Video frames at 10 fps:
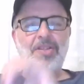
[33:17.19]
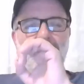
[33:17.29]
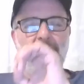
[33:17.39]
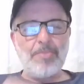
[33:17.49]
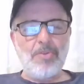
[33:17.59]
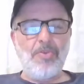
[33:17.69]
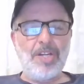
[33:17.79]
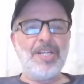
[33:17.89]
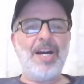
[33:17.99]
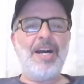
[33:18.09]
the number
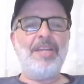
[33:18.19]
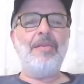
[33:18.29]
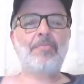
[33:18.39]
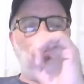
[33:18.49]
one guy that